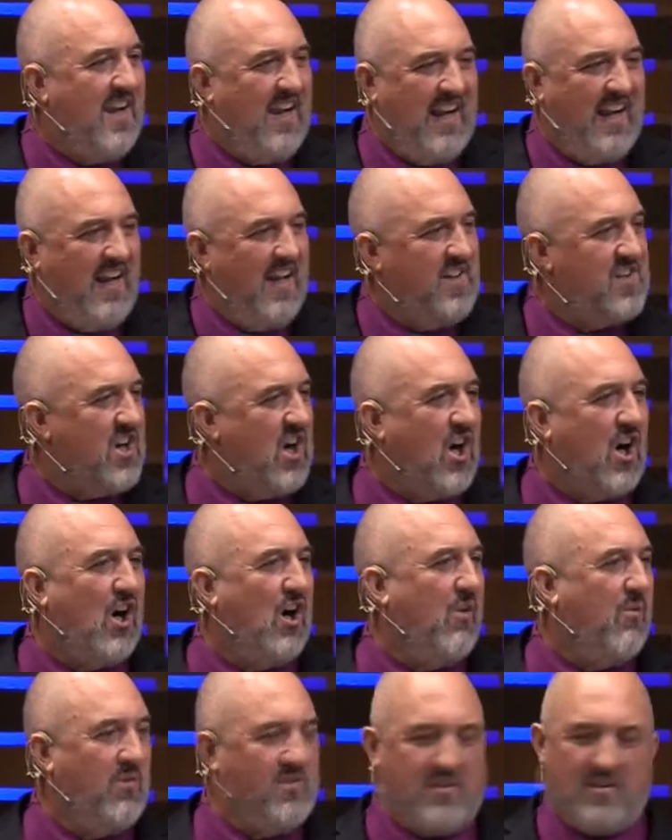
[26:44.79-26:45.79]
and his
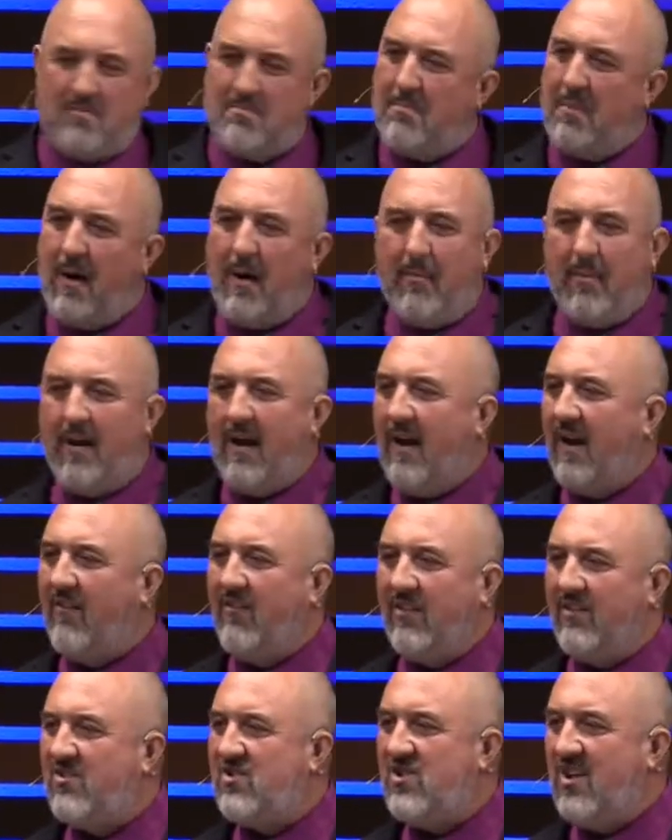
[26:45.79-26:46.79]
heart was just pumping out of
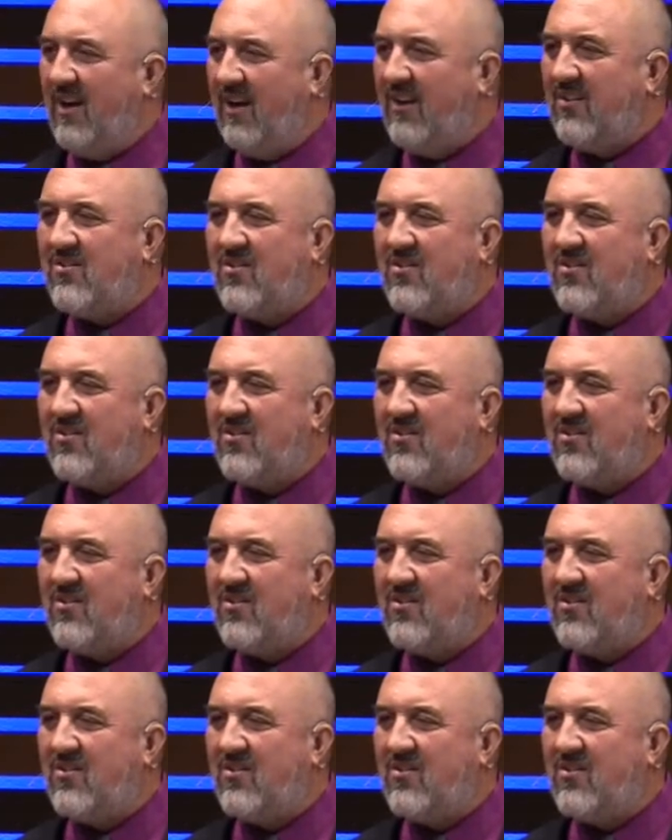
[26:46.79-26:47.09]
his chest.